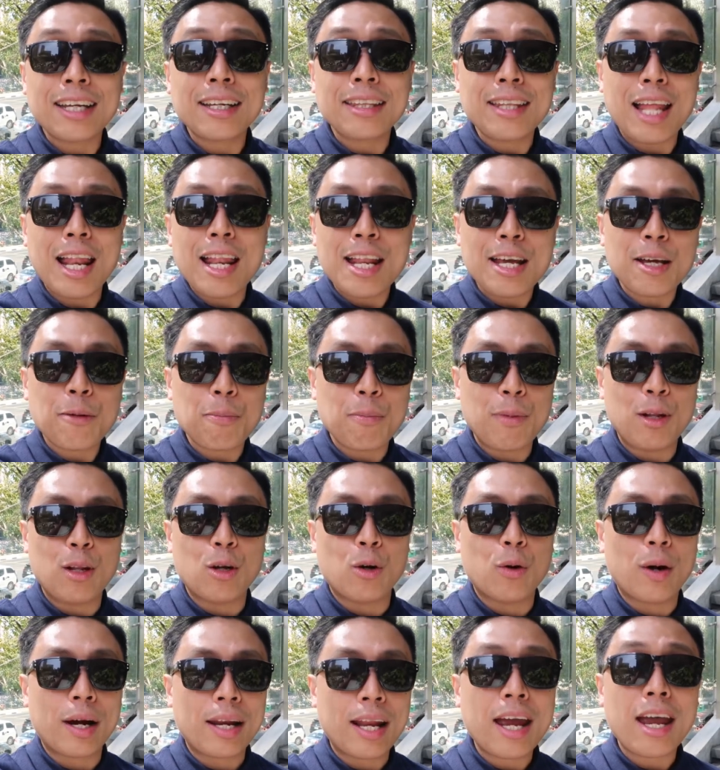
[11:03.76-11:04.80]
click the link
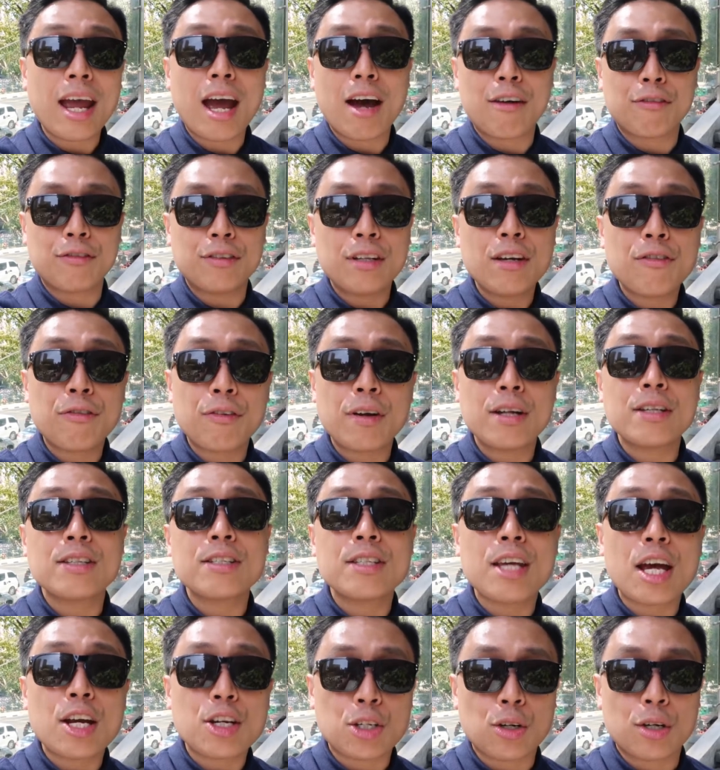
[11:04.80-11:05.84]
below and I have different
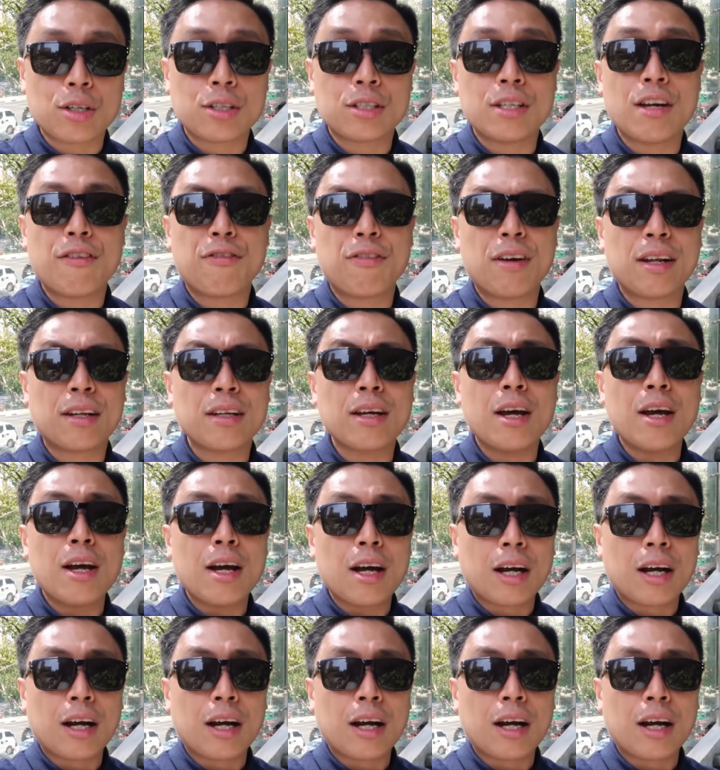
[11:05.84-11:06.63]
sessions, different